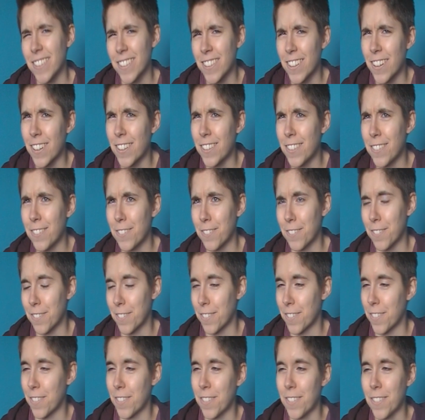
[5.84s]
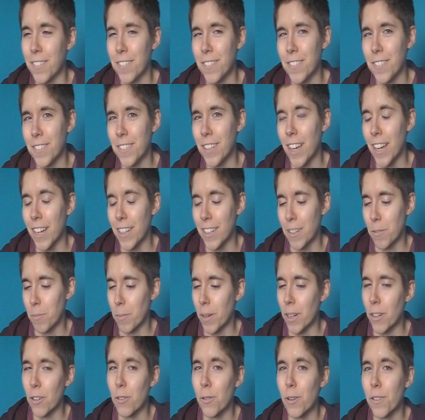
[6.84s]
kind of, didn't
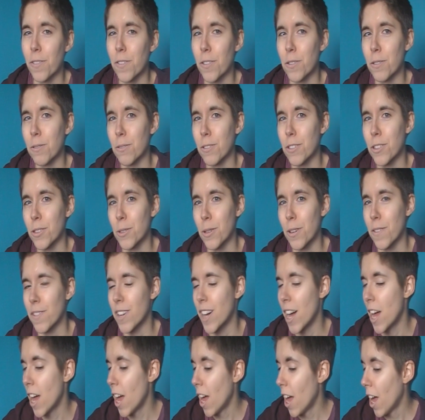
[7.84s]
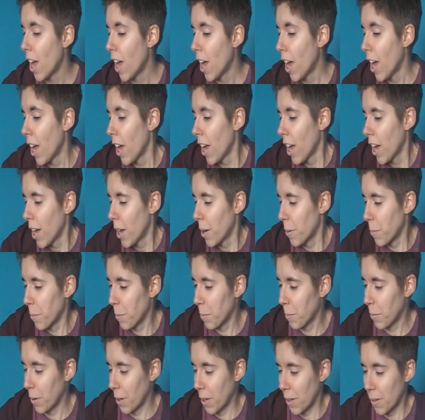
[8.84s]
make no effort whatsoever.
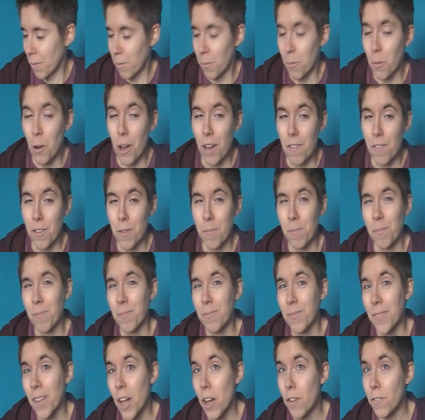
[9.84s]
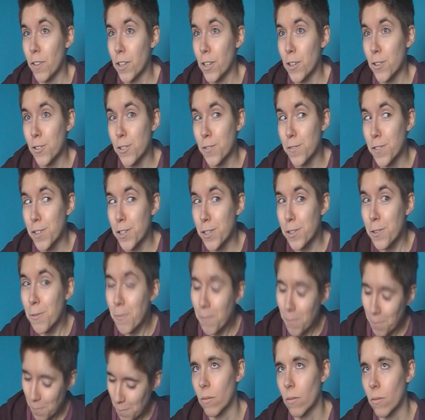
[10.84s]
But whatever, a video is a video.
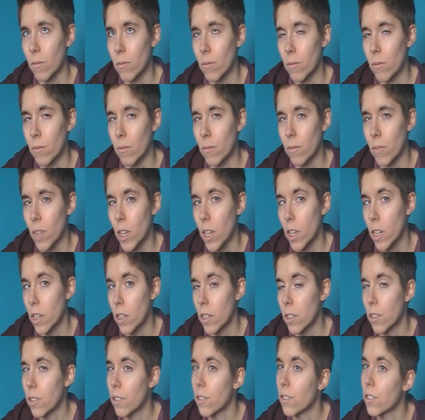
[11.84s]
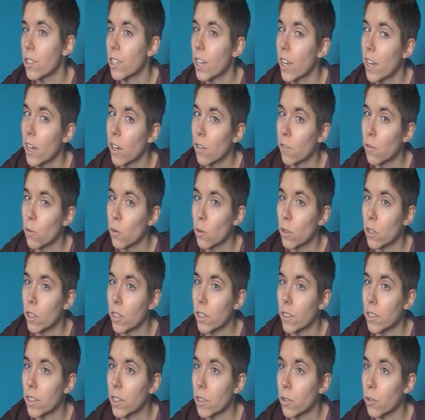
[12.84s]
So today I thought
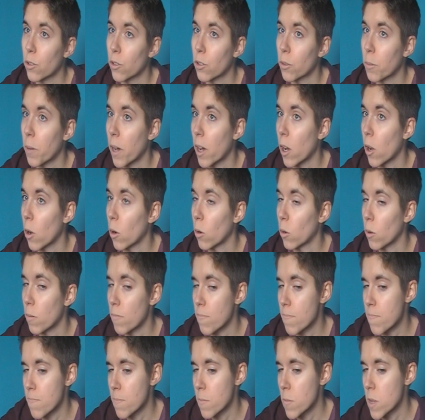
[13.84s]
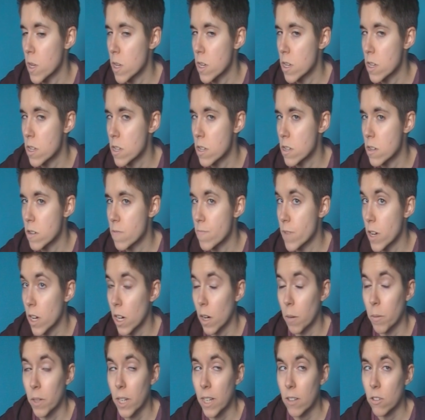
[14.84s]
I'd tell you about my
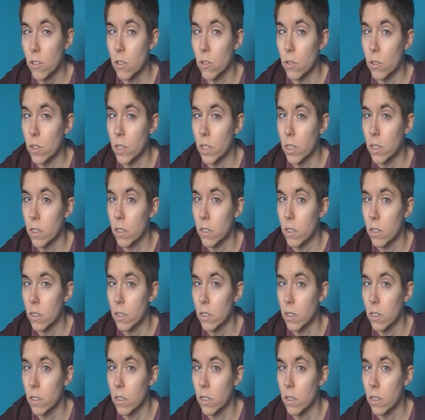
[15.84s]
coming out story,